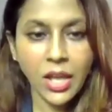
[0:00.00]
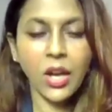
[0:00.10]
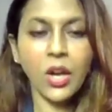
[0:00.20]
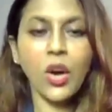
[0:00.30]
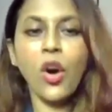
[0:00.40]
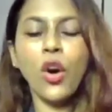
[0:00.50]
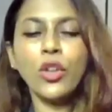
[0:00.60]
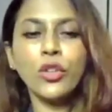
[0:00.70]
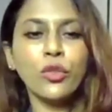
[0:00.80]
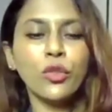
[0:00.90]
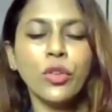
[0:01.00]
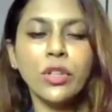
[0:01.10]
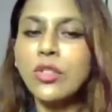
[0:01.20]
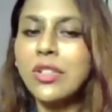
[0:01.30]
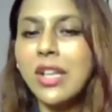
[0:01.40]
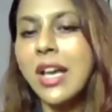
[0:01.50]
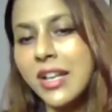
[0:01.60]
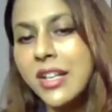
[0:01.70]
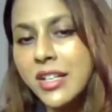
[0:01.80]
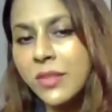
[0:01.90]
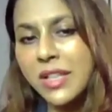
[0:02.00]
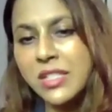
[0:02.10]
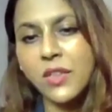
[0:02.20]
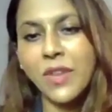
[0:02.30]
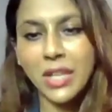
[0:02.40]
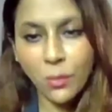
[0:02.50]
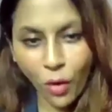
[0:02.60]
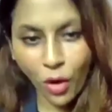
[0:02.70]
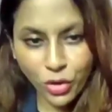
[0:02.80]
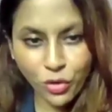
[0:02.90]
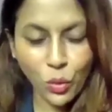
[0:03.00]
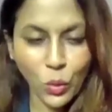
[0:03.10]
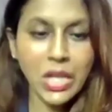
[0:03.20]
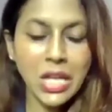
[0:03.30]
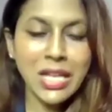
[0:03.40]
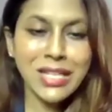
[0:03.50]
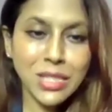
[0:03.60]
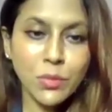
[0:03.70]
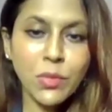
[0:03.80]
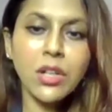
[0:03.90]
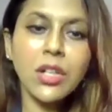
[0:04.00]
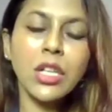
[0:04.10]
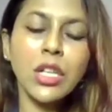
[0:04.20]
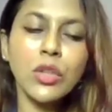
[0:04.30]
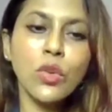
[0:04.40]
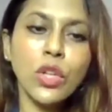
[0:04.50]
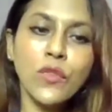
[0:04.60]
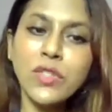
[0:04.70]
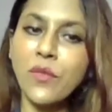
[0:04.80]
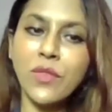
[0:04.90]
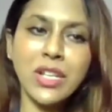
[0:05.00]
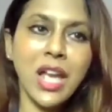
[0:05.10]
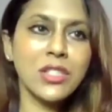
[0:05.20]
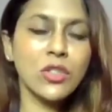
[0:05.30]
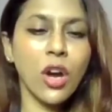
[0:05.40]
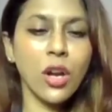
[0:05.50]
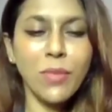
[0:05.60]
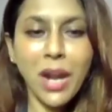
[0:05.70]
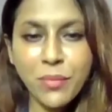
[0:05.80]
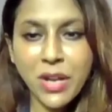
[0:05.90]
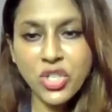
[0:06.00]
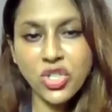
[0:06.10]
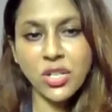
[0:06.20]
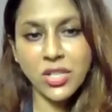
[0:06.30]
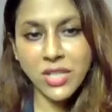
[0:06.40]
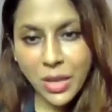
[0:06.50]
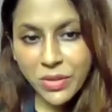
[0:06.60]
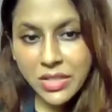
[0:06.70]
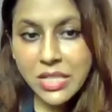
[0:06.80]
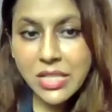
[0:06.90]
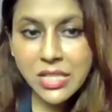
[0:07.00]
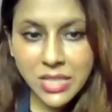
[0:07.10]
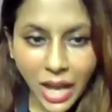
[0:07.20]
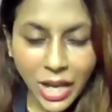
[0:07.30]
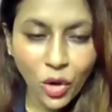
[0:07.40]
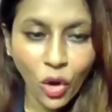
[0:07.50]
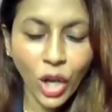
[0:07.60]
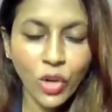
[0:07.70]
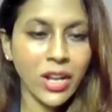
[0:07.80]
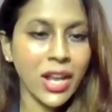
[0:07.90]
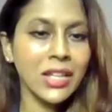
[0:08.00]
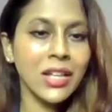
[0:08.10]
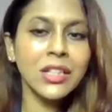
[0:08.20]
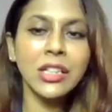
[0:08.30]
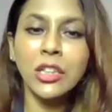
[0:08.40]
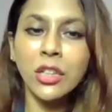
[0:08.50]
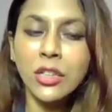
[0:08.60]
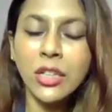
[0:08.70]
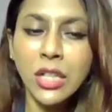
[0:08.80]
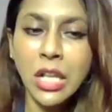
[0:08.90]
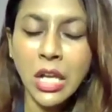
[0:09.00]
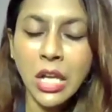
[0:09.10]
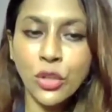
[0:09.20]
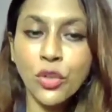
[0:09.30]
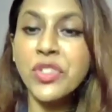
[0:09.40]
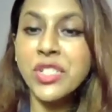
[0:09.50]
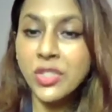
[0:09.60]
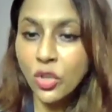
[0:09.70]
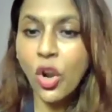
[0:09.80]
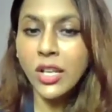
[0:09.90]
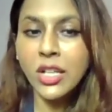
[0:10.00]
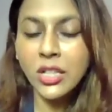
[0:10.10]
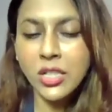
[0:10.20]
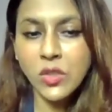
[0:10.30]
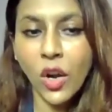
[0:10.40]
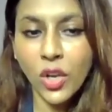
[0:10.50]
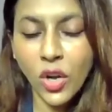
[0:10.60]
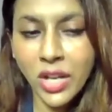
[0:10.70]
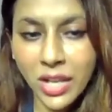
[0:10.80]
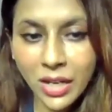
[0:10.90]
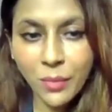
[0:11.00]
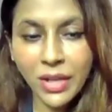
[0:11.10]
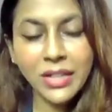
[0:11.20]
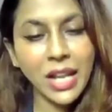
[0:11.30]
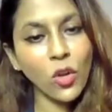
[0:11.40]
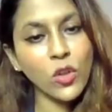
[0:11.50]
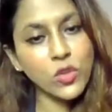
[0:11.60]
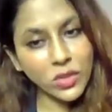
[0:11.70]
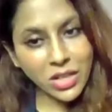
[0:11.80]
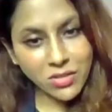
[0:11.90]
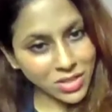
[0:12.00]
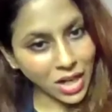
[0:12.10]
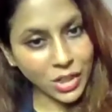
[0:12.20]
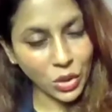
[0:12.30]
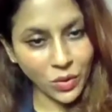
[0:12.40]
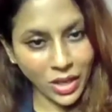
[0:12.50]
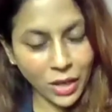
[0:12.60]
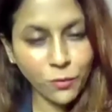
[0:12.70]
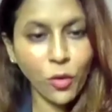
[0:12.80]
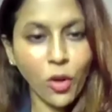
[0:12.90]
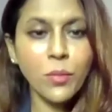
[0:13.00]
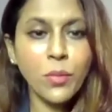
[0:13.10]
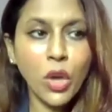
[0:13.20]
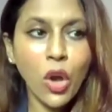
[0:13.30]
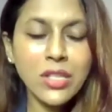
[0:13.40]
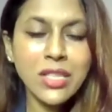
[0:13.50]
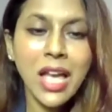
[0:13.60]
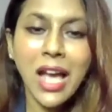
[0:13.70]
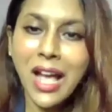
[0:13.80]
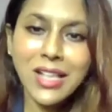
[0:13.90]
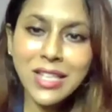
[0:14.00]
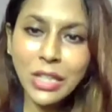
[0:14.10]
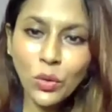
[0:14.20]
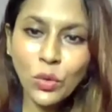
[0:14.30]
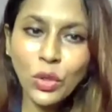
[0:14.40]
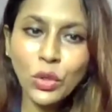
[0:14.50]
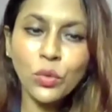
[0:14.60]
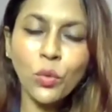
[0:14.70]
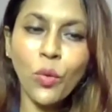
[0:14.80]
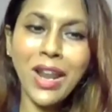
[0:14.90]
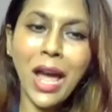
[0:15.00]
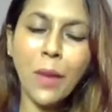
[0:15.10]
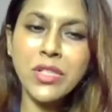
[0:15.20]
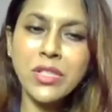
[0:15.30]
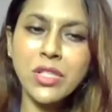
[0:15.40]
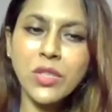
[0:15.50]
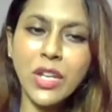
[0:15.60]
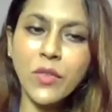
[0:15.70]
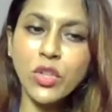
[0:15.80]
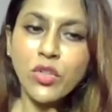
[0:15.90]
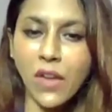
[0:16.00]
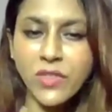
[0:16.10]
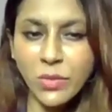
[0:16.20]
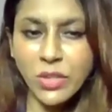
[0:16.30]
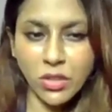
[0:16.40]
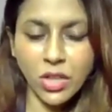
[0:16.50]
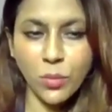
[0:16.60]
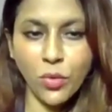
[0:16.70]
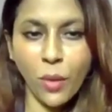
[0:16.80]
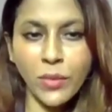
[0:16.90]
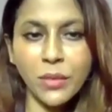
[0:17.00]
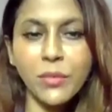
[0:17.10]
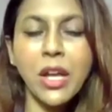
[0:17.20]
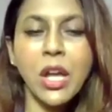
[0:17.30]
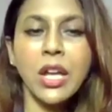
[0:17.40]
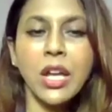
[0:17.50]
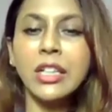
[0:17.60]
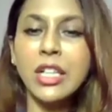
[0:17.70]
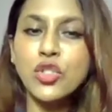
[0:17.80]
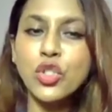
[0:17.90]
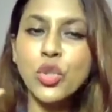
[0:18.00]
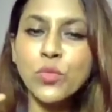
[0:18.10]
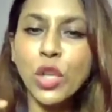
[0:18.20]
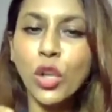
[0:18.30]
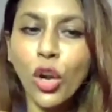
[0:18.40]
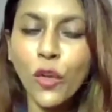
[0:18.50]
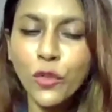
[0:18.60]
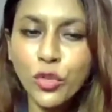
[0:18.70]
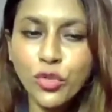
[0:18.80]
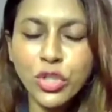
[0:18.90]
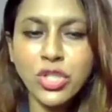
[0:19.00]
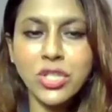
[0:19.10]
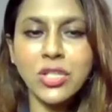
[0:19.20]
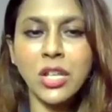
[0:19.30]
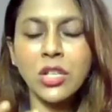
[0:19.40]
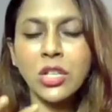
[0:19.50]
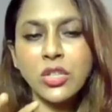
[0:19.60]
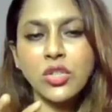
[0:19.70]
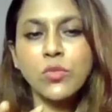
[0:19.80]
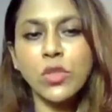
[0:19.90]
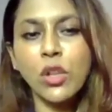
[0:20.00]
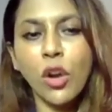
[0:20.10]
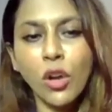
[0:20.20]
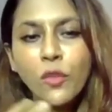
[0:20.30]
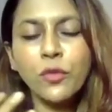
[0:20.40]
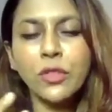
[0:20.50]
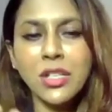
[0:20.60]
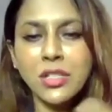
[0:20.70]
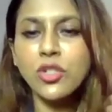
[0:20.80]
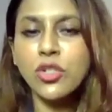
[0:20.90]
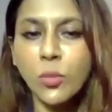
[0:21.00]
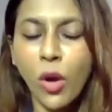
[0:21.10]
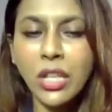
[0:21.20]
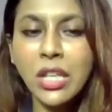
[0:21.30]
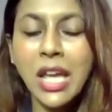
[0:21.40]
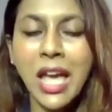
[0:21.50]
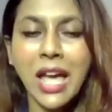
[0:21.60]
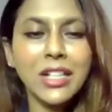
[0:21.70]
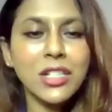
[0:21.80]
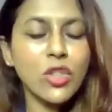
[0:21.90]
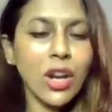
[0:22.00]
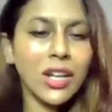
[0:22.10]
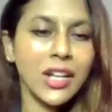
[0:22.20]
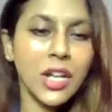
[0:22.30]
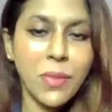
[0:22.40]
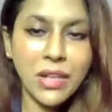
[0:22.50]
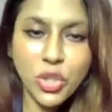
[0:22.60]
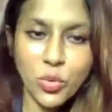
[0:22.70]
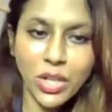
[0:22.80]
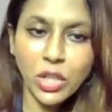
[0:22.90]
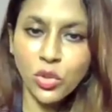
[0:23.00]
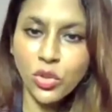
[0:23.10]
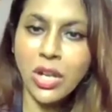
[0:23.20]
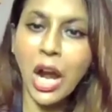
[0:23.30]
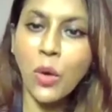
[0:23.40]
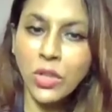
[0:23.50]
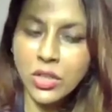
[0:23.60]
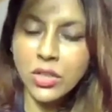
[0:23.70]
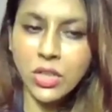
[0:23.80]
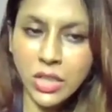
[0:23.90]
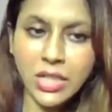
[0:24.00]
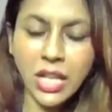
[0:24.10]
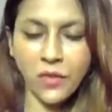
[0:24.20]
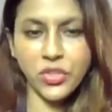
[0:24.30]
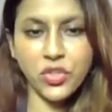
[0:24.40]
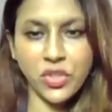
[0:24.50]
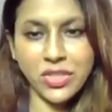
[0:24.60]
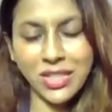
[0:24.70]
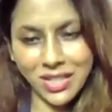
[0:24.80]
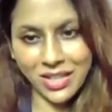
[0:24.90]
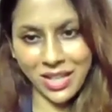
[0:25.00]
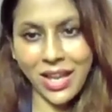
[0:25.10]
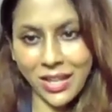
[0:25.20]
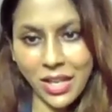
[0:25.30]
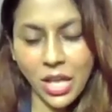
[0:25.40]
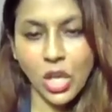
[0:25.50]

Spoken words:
Or hereditary plays a very important role. Similarly, if someone has got blood pressure, diabetes, thyroid, or any other internal, which is chronic disorder or ailment, that also can result into hair fall. Because as I told you, what happens is, whenever you have some internal problem, it consumes a lot of nutrition and it consumes a lot of things into your body, and it does not let it penetrate into your outer area, which is your skin and hair.